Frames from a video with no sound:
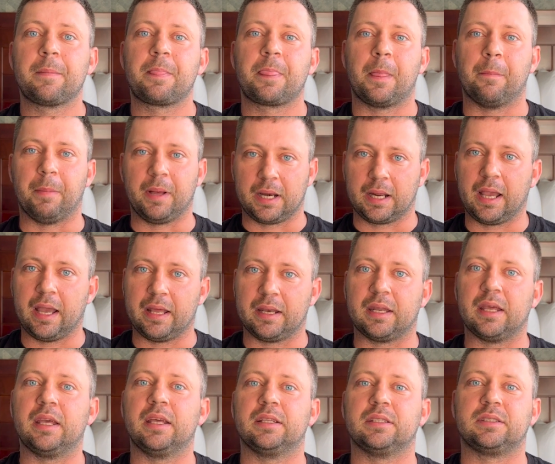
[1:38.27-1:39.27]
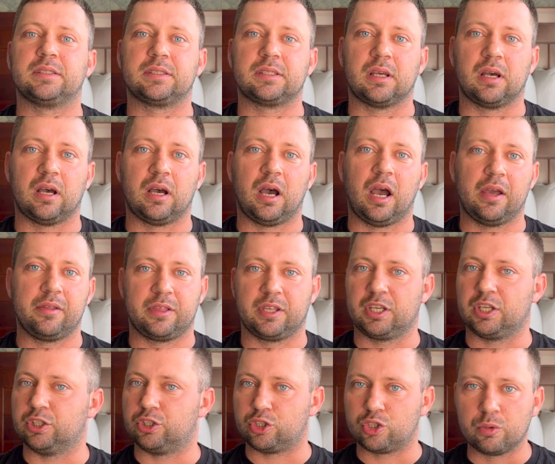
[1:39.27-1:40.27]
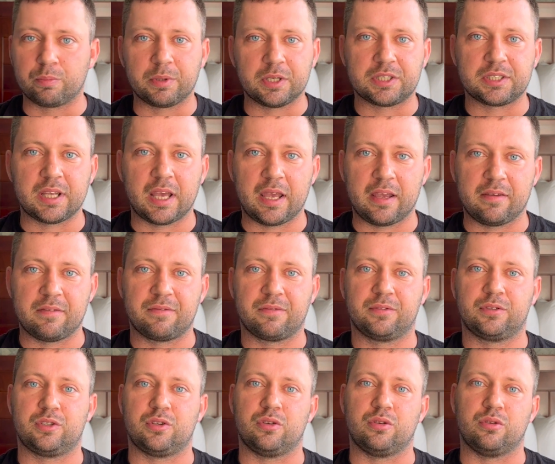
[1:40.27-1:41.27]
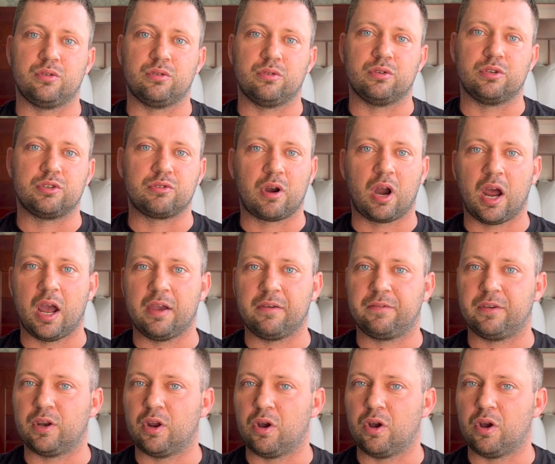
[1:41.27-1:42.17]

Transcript: But again, I think it's super safe to drive,